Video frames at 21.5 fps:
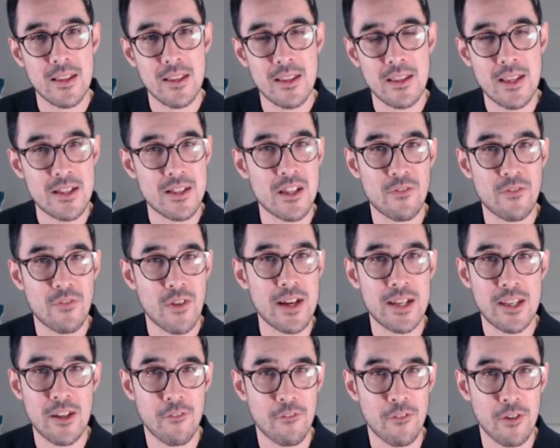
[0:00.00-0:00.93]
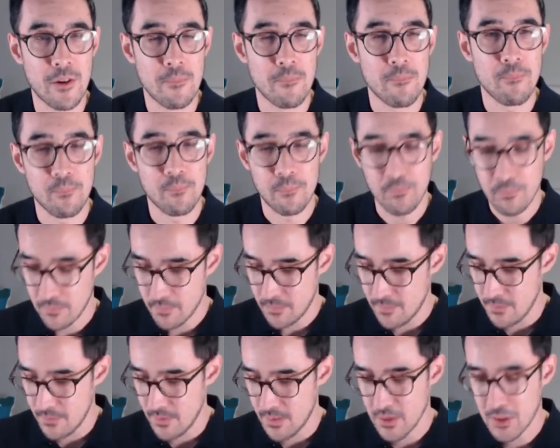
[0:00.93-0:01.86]
This is very different.
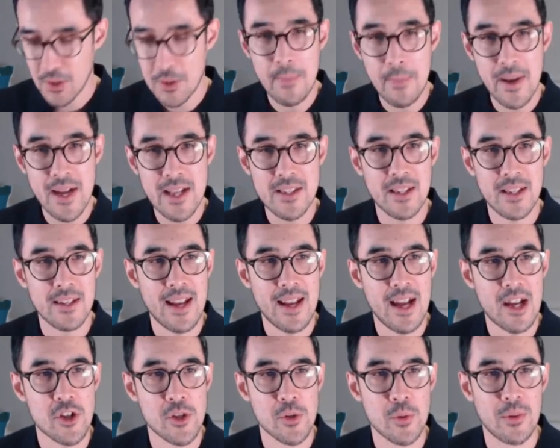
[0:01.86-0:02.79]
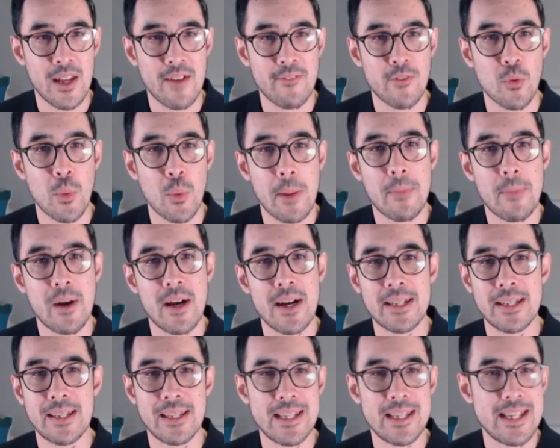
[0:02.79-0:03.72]
Compared to a national level where
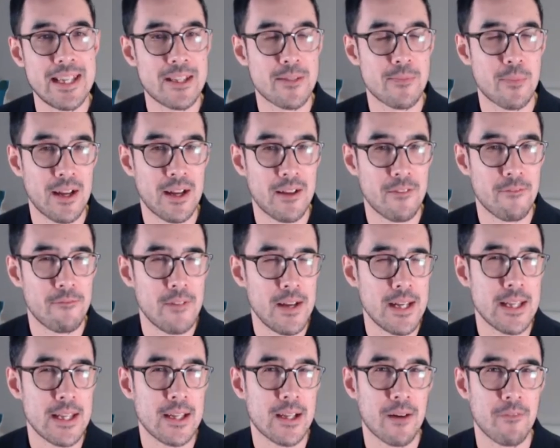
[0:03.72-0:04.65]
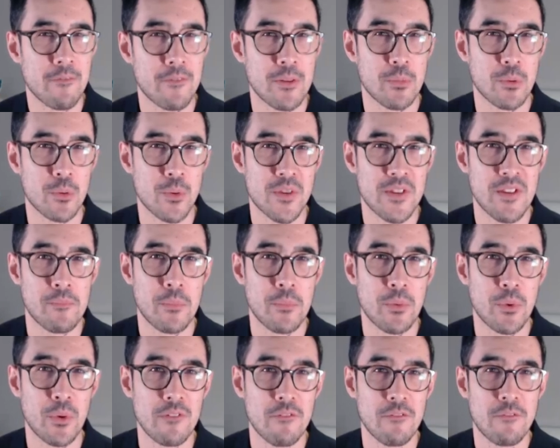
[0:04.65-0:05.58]
Biden leads by a fairly comfortable seven
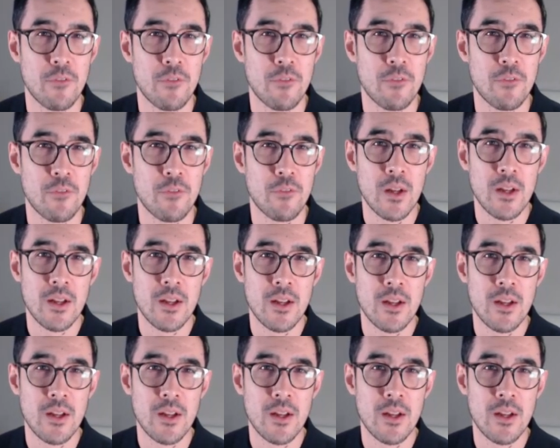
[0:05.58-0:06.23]
point four,